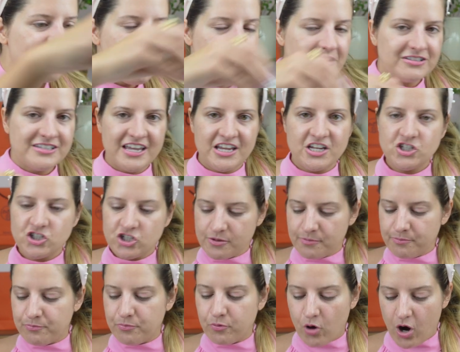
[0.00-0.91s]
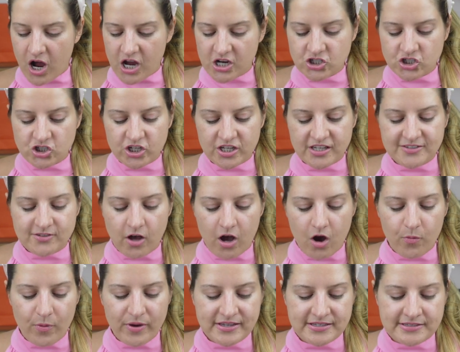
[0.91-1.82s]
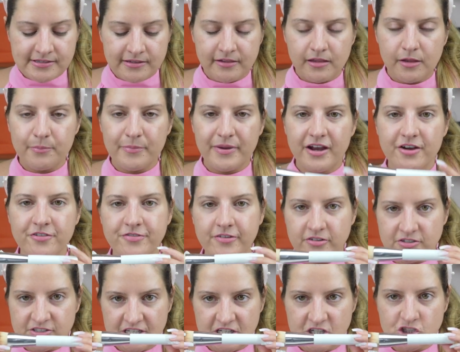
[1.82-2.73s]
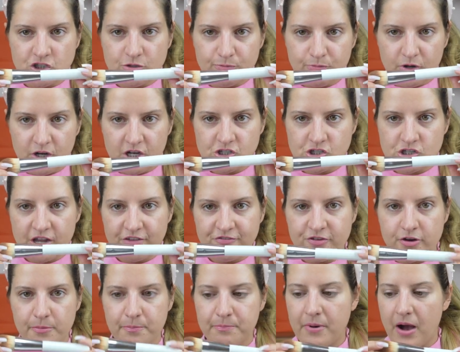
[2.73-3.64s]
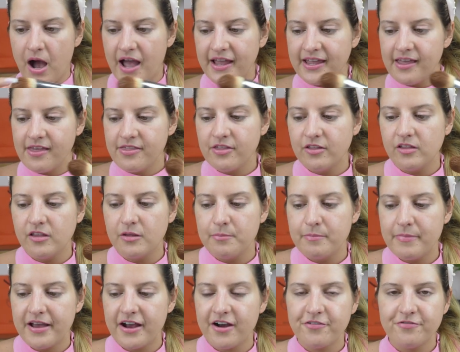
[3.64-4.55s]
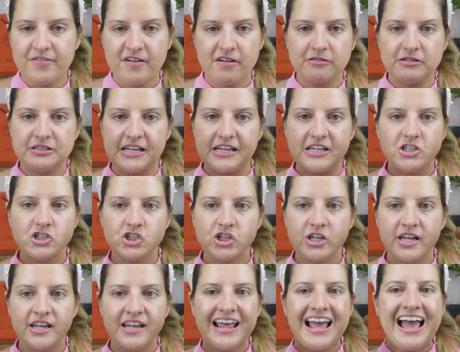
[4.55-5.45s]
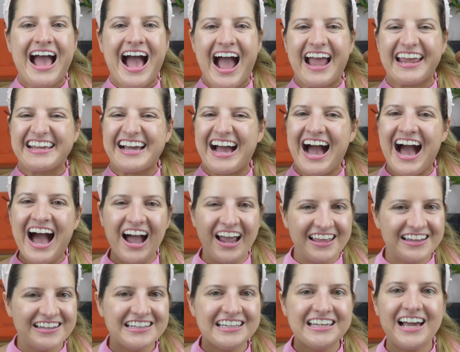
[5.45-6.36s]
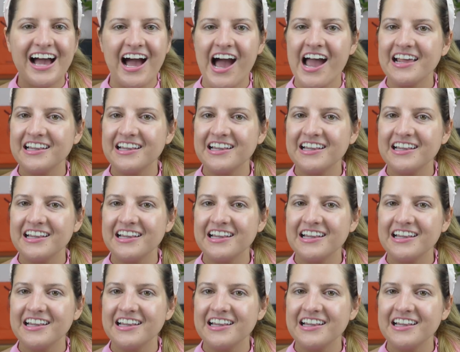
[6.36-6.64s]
foundation brush is always the La Mer foundation brush. If you're buying the La Mer foundation, I highly